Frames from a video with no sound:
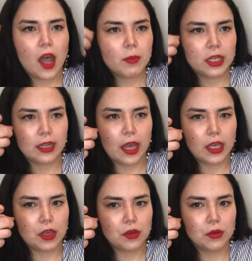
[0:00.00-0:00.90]
I'm gonna
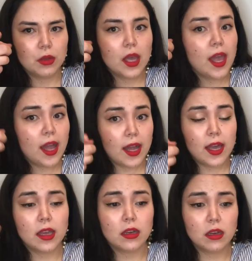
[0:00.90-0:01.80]
like you.
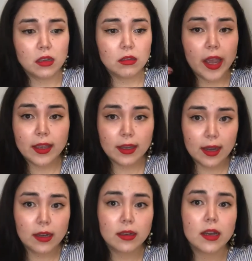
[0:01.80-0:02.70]
And I
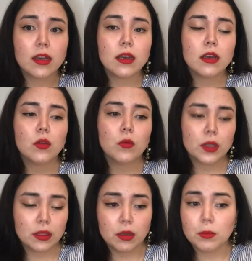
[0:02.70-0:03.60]
connected
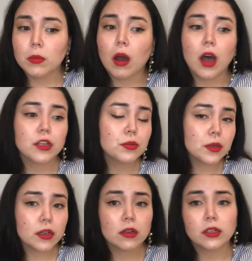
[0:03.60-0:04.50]
with them on
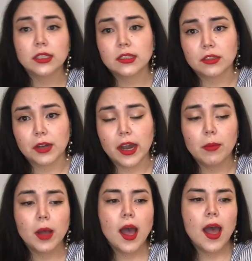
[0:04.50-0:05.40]
Twitter or
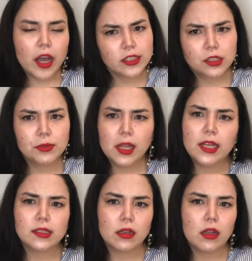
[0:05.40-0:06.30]
Instagram. I just
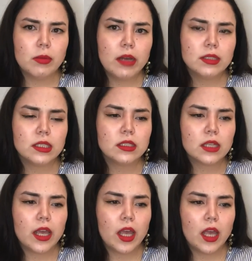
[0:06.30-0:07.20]
realized that Clubhouse
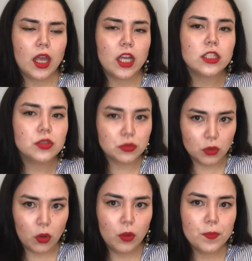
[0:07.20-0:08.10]
is a
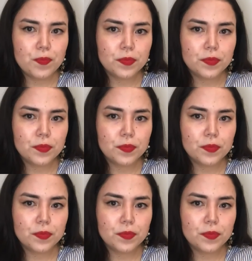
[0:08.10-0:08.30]
tool